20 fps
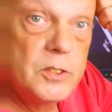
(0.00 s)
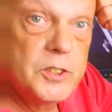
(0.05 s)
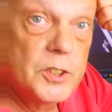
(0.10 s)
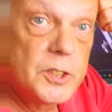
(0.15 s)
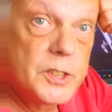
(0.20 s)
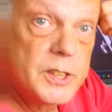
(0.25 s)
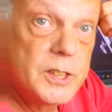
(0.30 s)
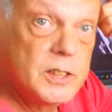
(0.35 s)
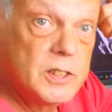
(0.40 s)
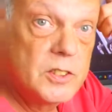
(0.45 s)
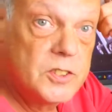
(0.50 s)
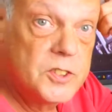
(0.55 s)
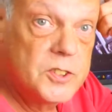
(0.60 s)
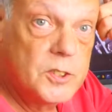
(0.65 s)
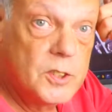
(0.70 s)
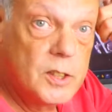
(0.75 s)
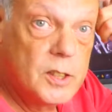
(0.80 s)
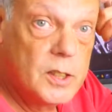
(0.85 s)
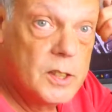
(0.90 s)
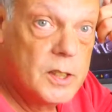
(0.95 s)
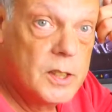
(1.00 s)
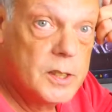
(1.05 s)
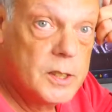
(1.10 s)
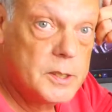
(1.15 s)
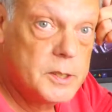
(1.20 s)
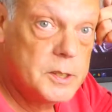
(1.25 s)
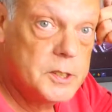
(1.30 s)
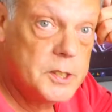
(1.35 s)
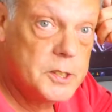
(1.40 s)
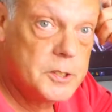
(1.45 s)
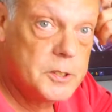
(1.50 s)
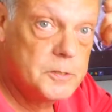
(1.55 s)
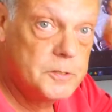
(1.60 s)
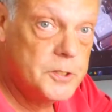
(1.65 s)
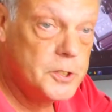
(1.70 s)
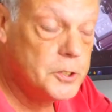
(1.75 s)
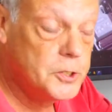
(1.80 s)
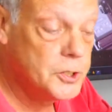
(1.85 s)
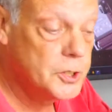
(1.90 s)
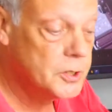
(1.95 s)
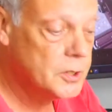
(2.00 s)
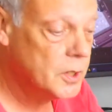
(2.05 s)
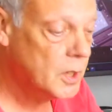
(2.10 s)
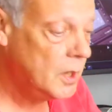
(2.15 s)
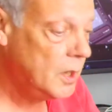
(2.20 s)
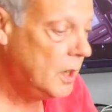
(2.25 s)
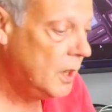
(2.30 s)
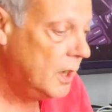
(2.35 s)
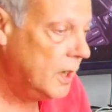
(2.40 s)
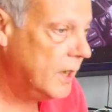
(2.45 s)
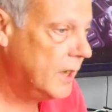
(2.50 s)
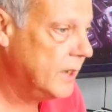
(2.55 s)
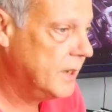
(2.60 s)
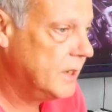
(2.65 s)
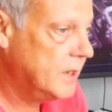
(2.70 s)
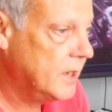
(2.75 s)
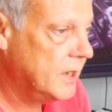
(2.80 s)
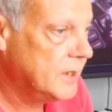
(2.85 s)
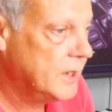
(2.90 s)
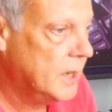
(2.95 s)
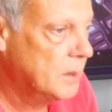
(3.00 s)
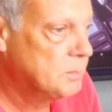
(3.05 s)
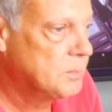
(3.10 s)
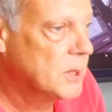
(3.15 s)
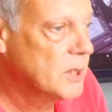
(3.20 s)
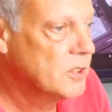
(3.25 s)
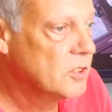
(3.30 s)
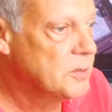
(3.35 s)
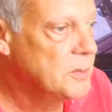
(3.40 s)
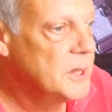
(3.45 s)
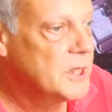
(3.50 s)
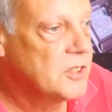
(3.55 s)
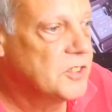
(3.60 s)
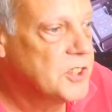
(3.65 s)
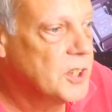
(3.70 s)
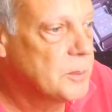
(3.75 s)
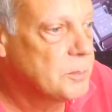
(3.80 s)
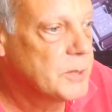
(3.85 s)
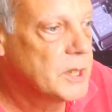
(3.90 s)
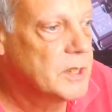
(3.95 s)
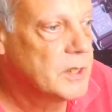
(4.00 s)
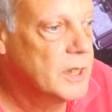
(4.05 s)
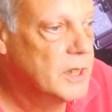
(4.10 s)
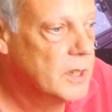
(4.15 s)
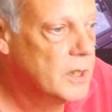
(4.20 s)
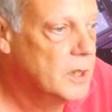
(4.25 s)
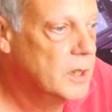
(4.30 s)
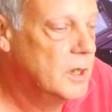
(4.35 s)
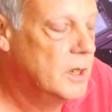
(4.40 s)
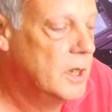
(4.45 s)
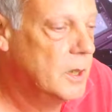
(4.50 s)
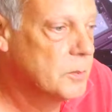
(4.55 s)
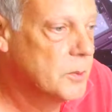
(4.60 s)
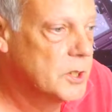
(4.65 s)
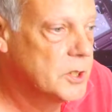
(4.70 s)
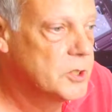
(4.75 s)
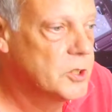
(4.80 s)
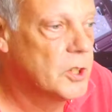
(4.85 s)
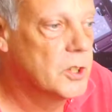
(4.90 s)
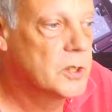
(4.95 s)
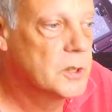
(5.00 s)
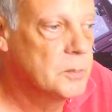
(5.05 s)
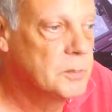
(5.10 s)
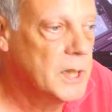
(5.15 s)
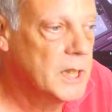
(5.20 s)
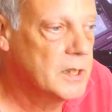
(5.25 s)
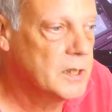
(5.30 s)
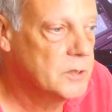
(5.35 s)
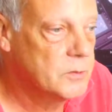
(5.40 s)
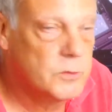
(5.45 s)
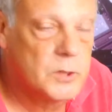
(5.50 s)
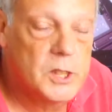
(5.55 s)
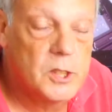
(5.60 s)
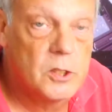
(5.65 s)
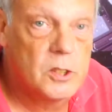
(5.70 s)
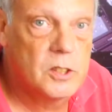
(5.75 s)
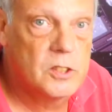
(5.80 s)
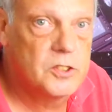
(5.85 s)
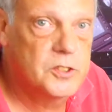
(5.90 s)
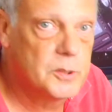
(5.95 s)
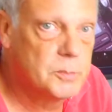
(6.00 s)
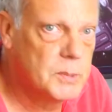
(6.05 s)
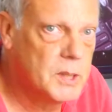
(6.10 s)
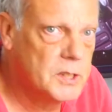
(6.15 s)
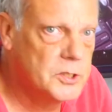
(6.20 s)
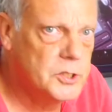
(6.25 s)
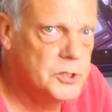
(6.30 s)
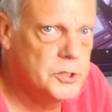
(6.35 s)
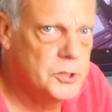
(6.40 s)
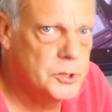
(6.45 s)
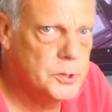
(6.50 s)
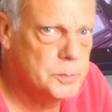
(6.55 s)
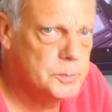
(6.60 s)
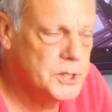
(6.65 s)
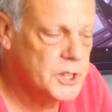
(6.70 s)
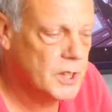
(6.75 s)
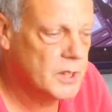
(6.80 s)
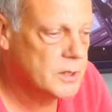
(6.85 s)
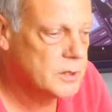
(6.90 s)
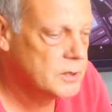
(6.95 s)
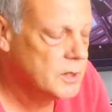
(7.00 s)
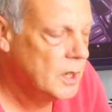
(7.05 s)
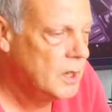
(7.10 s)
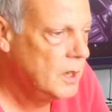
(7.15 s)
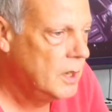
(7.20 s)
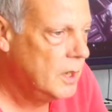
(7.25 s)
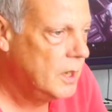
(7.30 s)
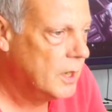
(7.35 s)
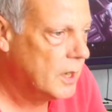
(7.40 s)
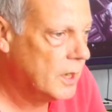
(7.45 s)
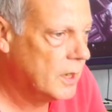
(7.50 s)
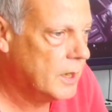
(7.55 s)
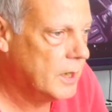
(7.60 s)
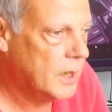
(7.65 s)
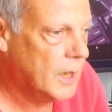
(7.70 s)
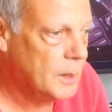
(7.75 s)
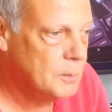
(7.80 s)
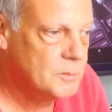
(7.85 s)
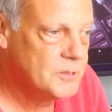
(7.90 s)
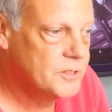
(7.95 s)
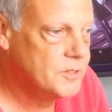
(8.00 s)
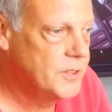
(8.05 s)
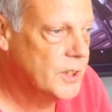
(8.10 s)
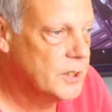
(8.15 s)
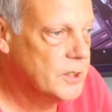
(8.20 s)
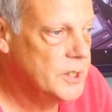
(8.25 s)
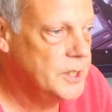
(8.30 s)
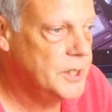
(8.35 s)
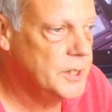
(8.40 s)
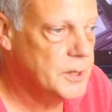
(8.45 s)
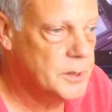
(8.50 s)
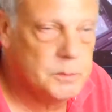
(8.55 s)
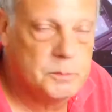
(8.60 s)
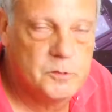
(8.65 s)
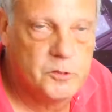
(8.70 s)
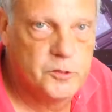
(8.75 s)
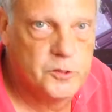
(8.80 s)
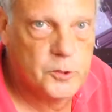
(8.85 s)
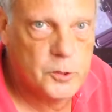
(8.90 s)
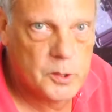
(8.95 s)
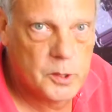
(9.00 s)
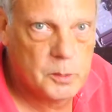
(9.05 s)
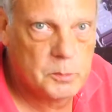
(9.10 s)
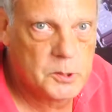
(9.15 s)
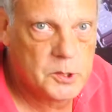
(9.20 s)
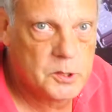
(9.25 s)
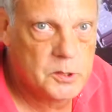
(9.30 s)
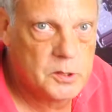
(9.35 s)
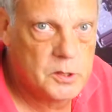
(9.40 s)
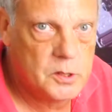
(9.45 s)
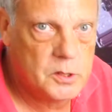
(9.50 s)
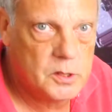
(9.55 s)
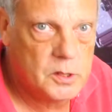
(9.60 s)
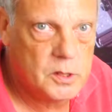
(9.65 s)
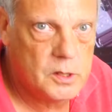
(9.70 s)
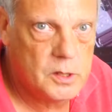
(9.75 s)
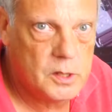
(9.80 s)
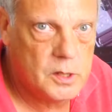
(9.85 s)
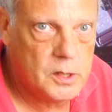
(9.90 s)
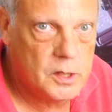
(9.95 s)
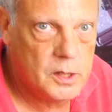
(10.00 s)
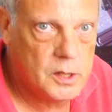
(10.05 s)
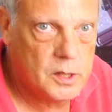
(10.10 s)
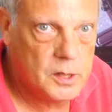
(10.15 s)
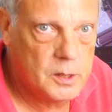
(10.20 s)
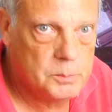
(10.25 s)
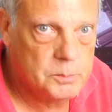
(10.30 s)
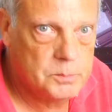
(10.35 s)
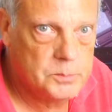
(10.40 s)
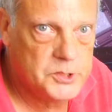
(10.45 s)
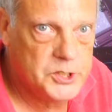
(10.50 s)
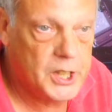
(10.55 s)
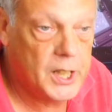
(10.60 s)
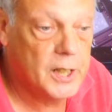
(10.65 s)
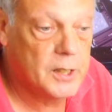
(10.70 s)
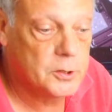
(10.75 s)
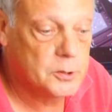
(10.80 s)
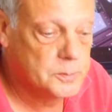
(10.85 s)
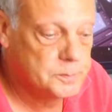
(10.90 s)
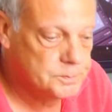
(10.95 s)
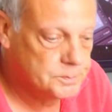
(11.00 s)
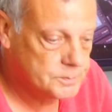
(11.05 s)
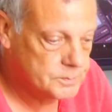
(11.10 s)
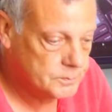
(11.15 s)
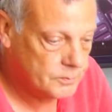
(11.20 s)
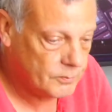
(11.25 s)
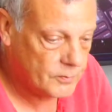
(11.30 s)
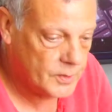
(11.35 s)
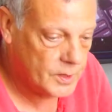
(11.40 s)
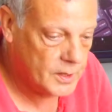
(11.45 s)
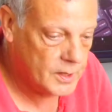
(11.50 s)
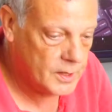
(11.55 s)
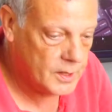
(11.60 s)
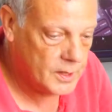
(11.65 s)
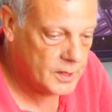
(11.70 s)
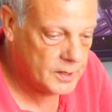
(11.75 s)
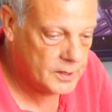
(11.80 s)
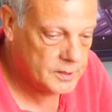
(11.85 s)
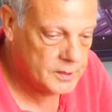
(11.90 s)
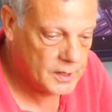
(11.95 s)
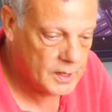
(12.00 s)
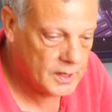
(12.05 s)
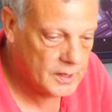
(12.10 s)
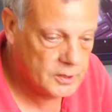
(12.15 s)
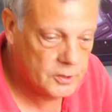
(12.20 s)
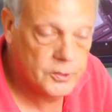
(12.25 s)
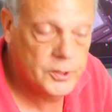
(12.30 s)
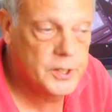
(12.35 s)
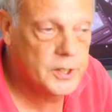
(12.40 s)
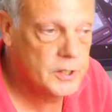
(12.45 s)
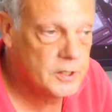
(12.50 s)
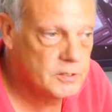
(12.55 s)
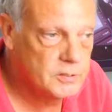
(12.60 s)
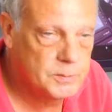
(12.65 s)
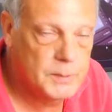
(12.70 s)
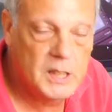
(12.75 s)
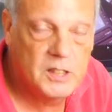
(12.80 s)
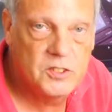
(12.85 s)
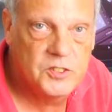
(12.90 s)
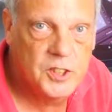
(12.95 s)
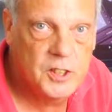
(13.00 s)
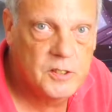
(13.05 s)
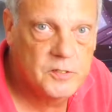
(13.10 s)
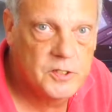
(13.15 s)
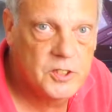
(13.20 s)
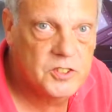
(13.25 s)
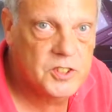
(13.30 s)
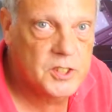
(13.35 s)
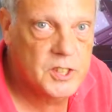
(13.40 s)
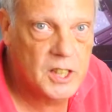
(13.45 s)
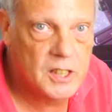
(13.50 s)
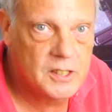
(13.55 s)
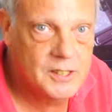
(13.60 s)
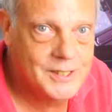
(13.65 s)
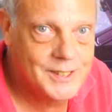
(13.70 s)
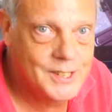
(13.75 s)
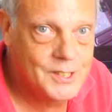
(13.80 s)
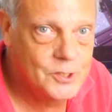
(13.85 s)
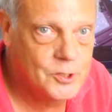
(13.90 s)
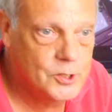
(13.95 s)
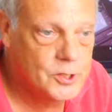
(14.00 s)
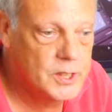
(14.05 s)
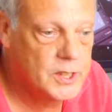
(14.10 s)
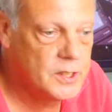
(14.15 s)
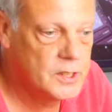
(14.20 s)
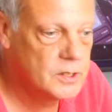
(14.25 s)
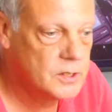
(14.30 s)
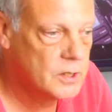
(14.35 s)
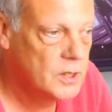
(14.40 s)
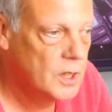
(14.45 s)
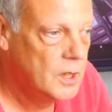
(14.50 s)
on this in the future, and that brings me to something that I want to talk about in regards to my YouTube channel. I'm a very informal channel, and I don't think of myself as a content creator.